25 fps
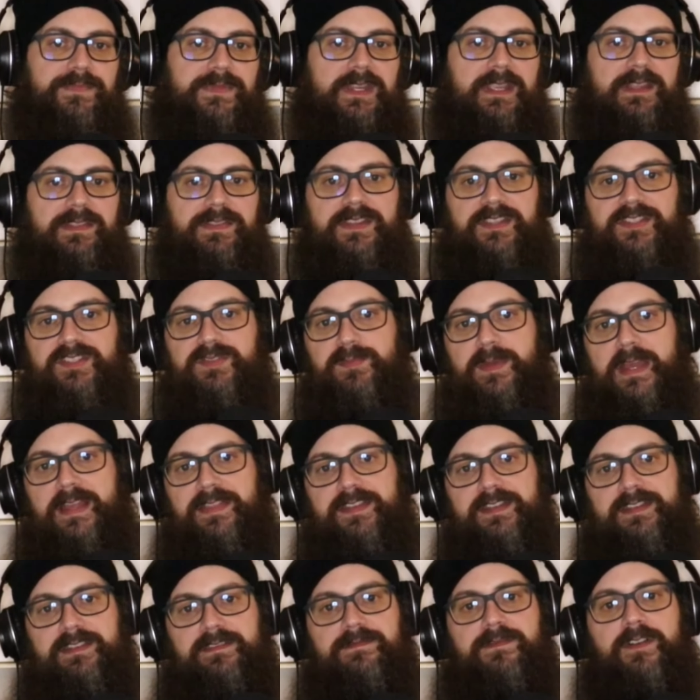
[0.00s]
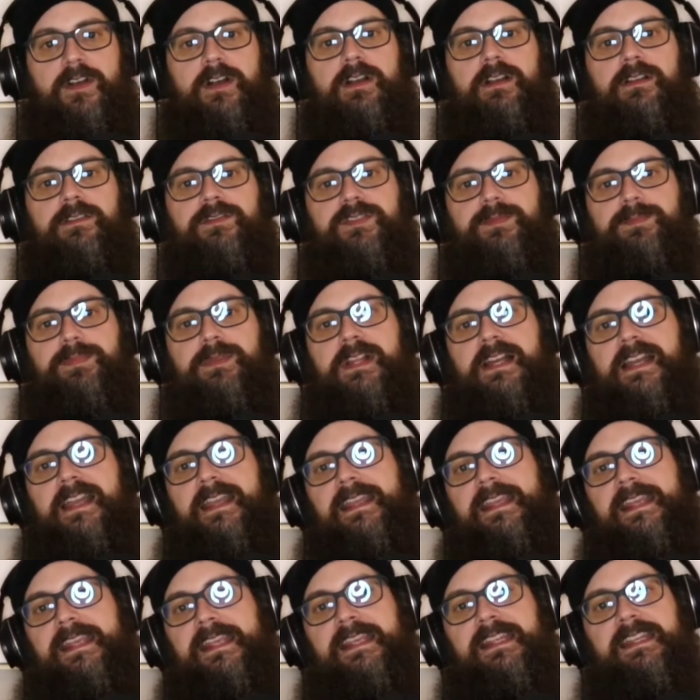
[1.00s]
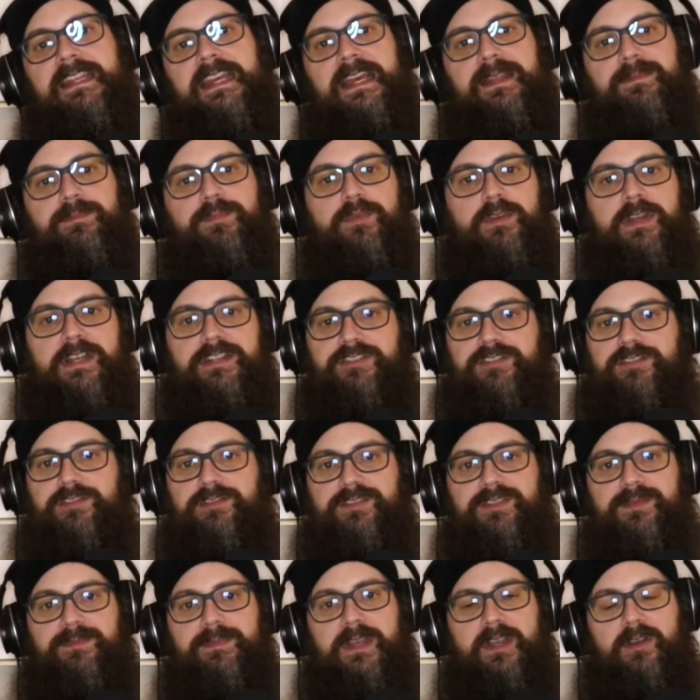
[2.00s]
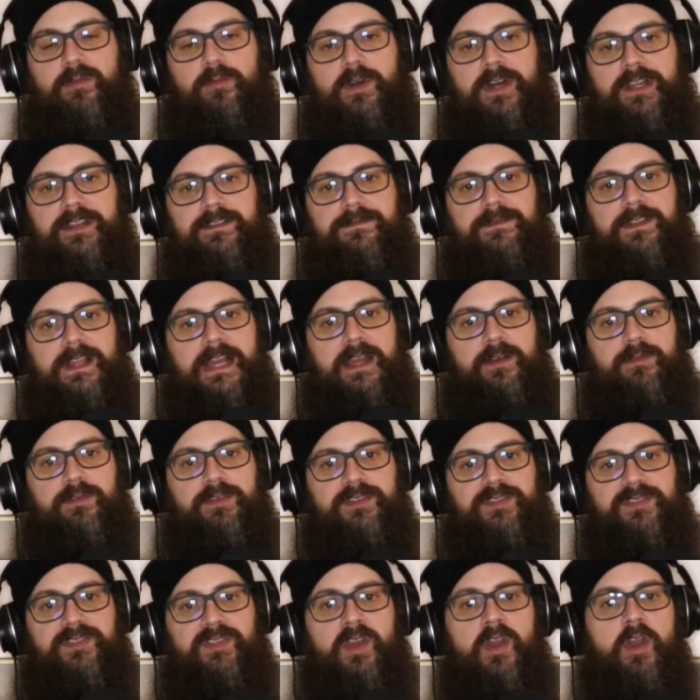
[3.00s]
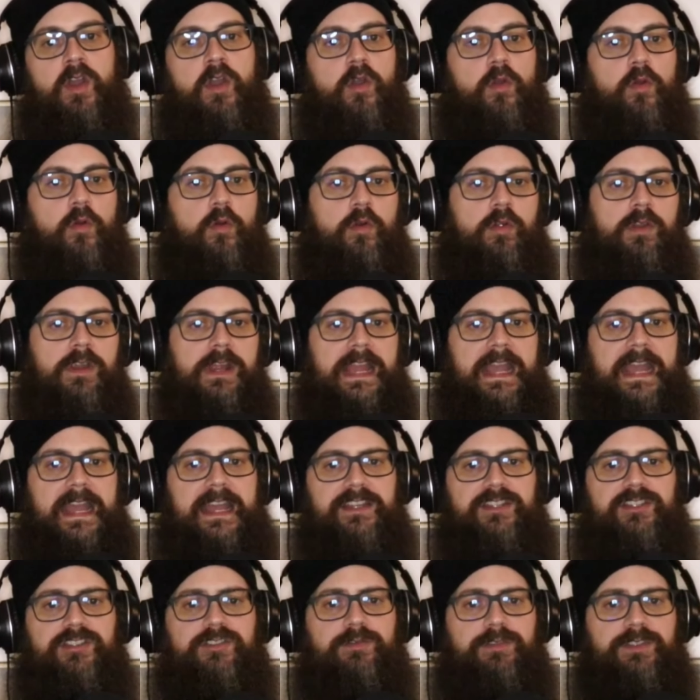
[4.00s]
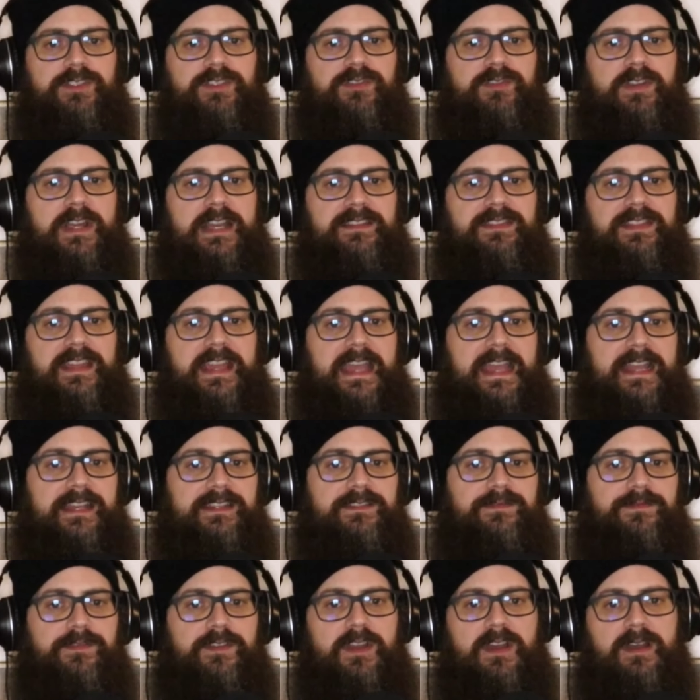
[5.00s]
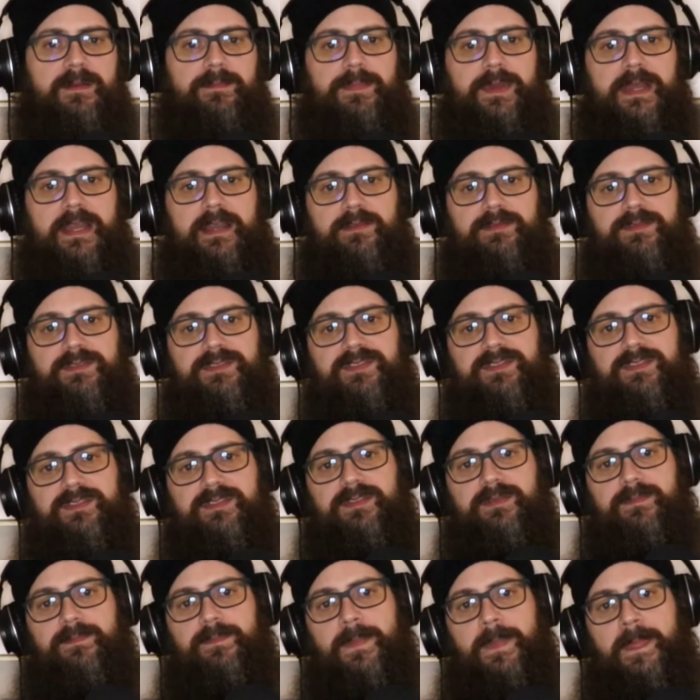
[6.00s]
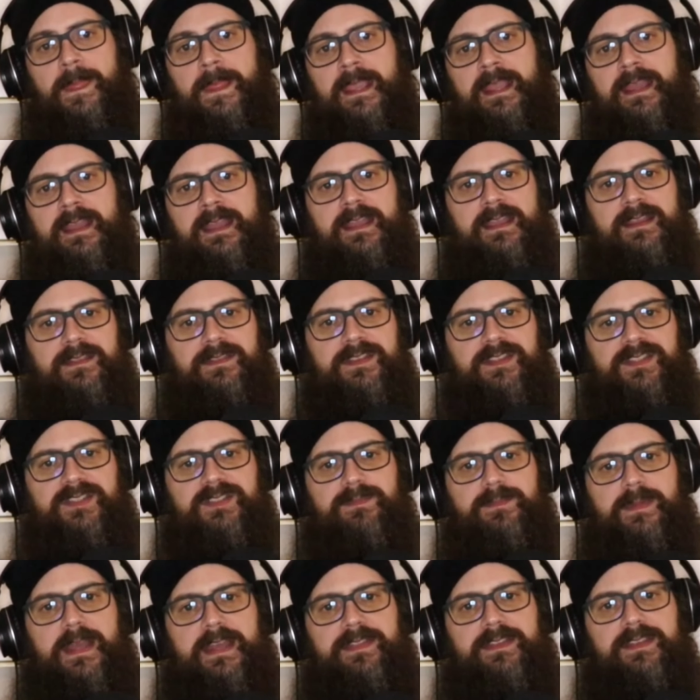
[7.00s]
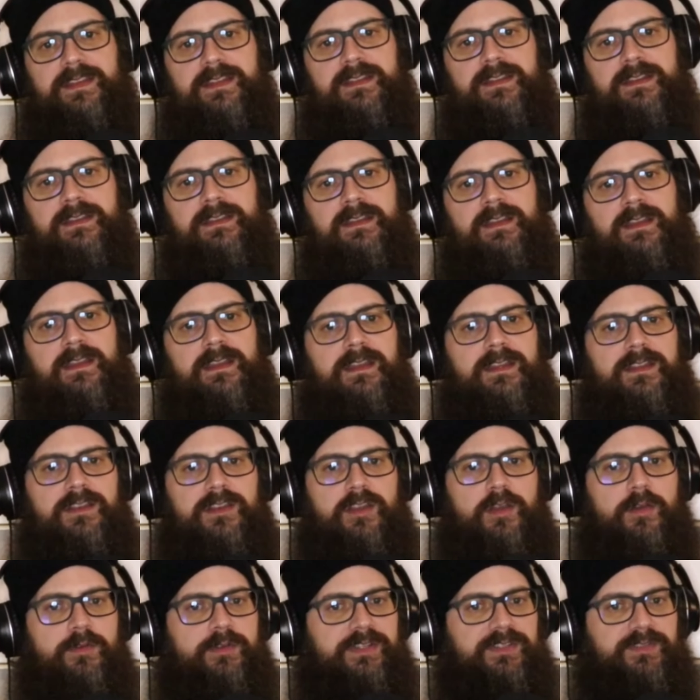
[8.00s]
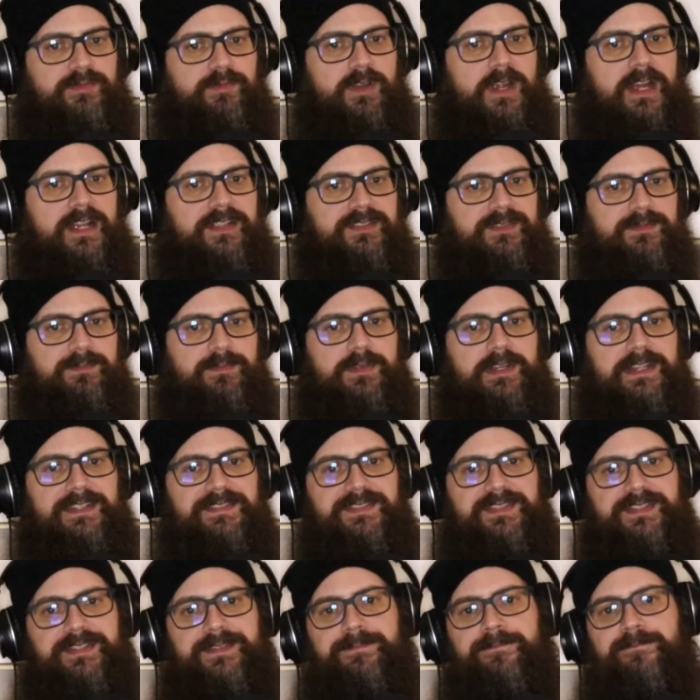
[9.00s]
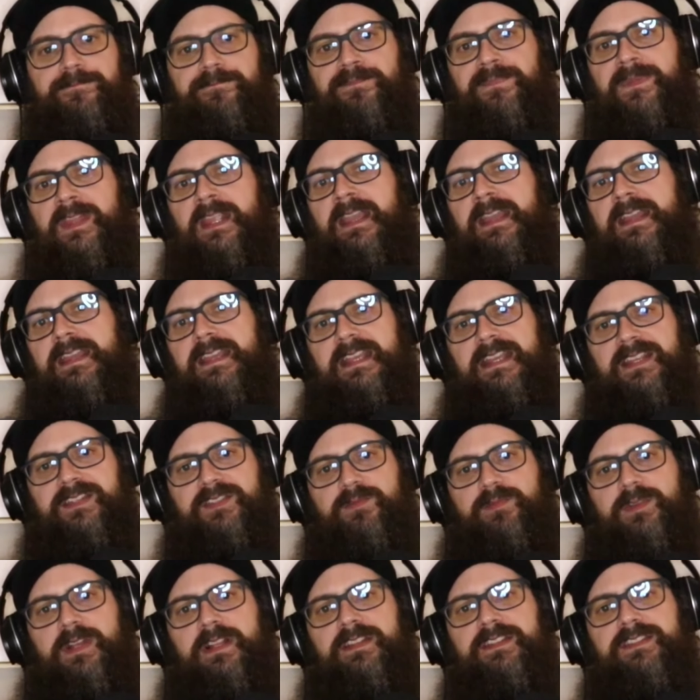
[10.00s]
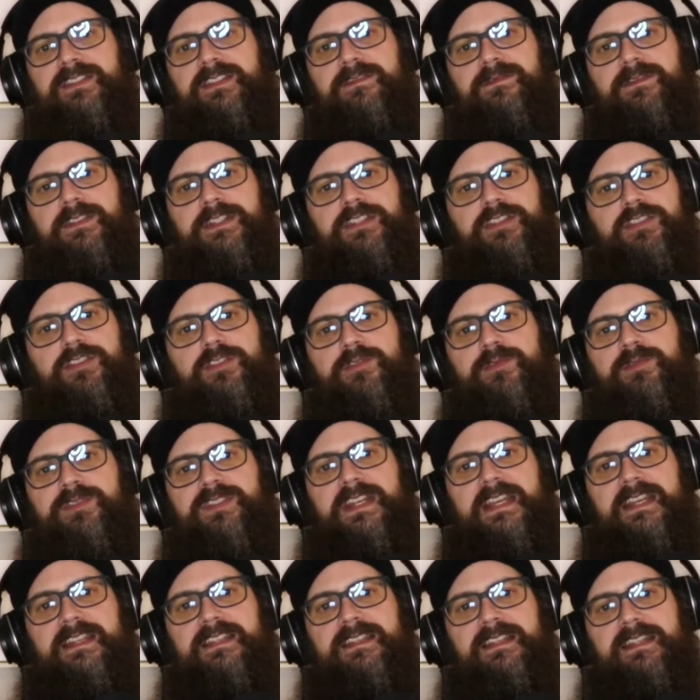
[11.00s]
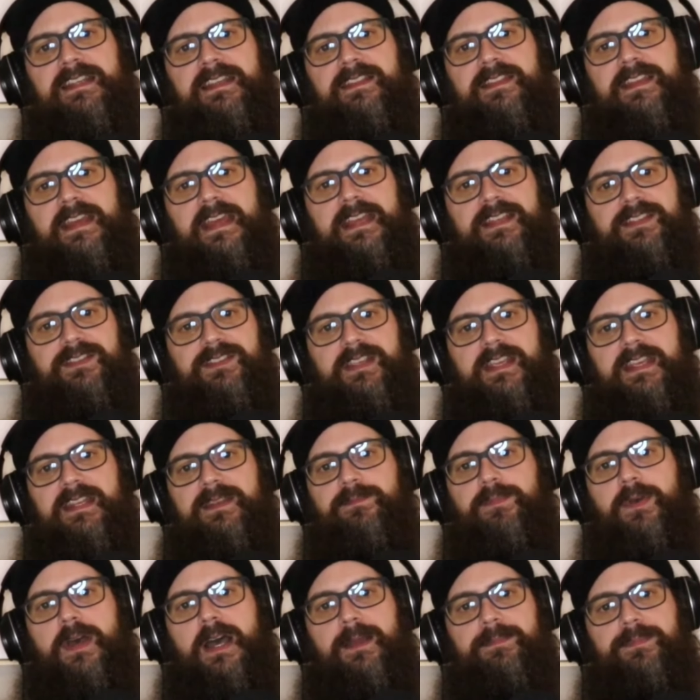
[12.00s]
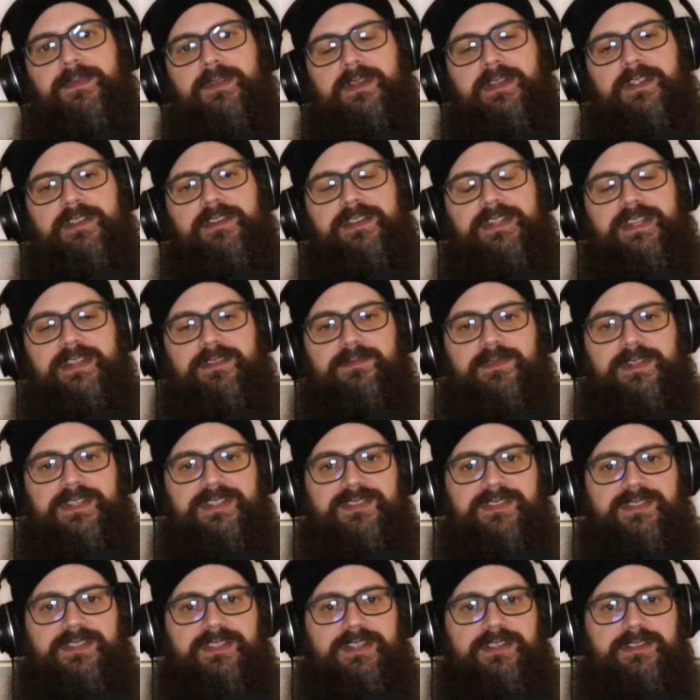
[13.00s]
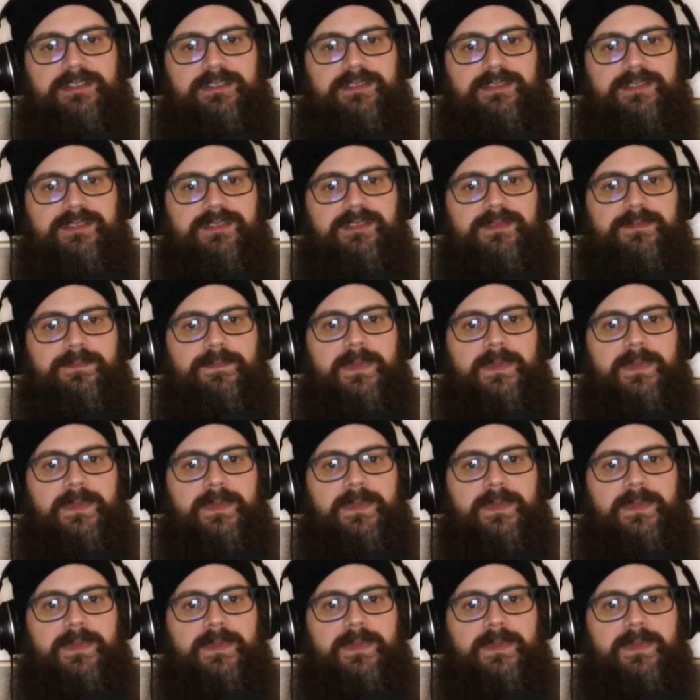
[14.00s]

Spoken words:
This method involves applying heat and pressure to marijuana flowers or hash to extract the active compounds. This method, known as rosin pressing, is a relatively new technique that has gained popularity in recent years.